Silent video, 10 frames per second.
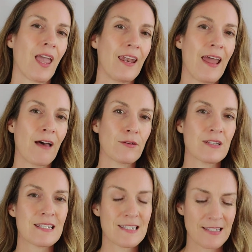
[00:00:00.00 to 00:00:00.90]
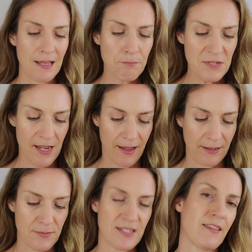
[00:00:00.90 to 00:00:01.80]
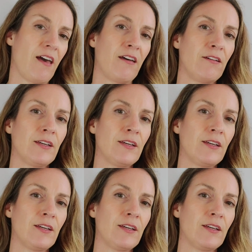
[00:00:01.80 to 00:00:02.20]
Now, sometimes though,